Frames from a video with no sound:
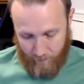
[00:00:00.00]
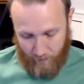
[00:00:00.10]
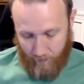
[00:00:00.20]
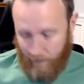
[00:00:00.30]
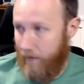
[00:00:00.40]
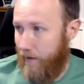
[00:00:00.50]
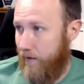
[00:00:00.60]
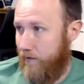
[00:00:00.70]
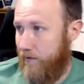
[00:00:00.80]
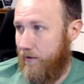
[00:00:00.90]
you know,
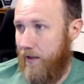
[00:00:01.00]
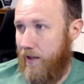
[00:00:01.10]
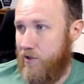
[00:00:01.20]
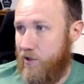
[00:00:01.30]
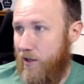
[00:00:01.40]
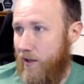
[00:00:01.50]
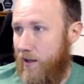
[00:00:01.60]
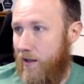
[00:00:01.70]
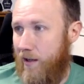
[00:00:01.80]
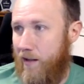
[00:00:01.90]
ls slash,
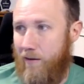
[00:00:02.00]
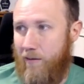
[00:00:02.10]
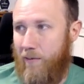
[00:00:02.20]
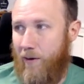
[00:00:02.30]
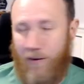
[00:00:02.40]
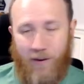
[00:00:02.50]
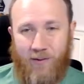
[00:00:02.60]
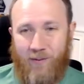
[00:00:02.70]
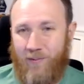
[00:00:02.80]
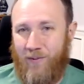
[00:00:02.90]
and there it
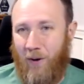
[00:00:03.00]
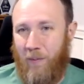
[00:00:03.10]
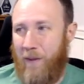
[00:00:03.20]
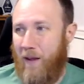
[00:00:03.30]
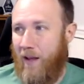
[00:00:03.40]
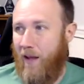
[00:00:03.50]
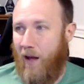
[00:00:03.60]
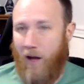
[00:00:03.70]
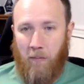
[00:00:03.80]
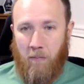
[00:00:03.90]
is. So
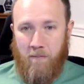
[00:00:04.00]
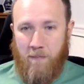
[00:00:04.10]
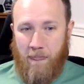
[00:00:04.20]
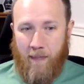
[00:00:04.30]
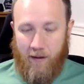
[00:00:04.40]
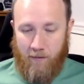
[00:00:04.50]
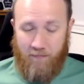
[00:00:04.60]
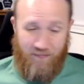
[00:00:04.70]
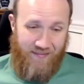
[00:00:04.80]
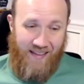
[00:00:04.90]
um,
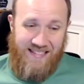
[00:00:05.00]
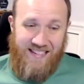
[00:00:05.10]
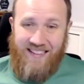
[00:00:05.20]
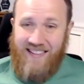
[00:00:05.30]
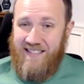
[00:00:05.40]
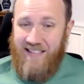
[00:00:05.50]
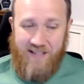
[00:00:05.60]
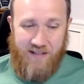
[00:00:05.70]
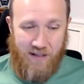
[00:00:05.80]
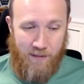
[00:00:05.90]
that's it. That,
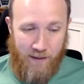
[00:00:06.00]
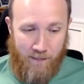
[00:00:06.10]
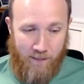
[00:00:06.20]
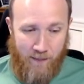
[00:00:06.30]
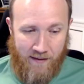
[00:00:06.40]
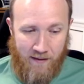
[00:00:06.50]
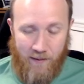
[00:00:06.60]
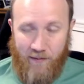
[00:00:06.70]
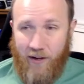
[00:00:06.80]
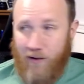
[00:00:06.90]
that's gonna be the that's gonna be the
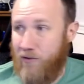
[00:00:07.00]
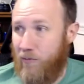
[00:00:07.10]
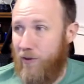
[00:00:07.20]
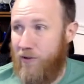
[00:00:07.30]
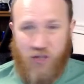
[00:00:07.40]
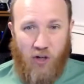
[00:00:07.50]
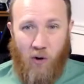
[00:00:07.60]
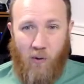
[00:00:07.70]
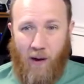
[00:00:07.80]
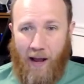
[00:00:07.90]
video. I just wanted to
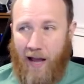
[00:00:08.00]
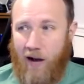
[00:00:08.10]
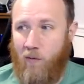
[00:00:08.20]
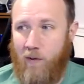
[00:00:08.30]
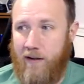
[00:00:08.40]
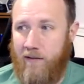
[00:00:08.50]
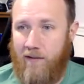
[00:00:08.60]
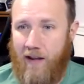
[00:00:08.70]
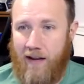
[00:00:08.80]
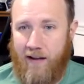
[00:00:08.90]
show how we can
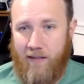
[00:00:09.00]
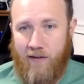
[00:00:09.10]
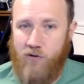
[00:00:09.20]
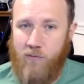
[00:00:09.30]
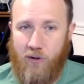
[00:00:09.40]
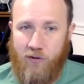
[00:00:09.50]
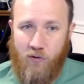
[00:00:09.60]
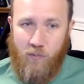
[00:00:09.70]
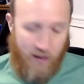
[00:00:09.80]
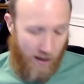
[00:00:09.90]
take the Joomla,
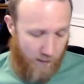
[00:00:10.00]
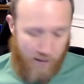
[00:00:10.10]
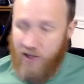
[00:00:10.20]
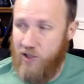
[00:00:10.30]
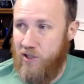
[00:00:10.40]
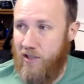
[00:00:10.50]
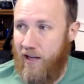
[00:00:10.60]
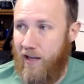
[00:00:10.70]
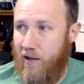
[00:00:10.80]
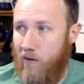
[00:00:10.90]
Joomla documentation
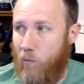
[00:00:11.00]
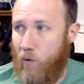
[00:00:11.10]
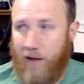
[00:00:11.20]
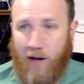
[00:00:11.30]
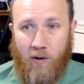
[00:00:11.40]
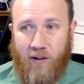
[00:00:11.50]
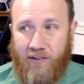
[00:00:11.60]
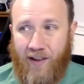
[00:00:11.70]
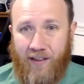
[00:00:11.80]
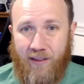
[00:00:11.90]
and work out
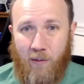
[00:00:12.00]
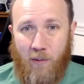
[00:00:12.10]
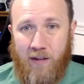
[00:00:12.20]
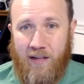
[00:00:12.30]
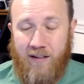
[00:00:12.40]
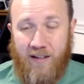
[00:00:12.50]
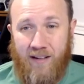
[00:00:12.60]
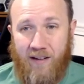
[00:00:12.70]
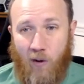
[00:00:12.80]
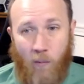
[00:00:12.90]
exactly what we need to
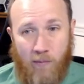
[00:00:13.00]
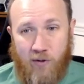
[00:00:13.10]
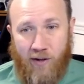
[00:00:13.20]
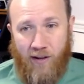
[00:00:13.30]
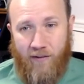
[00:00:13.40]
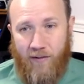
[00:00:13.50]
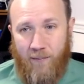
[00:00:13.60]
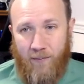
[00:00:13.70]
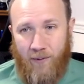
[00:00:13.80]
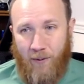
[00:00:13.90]
get a web shell out of it.
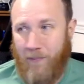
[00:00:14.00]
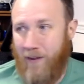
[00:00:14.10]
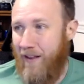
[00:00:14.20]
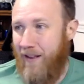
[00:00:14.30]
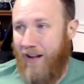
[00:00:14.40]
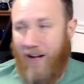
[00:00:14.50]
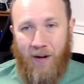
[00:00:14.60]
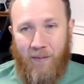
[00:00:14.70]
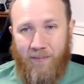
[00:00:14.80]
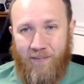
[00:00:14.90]
So
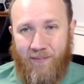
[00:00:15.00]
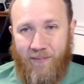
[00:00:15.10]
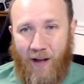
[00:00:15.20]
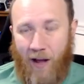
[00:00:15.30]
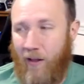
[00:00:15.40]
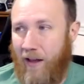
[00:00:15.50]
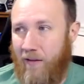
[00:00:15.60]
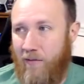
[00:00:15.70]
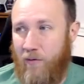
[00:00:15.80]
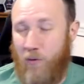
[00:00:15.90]
um, I'll
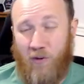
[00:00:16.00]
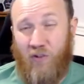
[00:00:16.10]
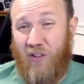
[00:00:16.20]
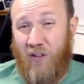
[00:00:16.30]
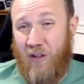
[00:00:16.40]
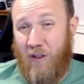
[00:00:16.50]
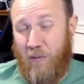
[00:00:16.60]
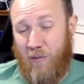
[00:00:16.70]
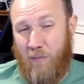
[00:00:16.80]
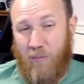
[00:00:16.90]
have if you are interested in the
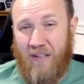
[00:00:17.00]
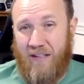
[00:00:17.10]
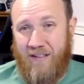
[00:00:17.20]
complete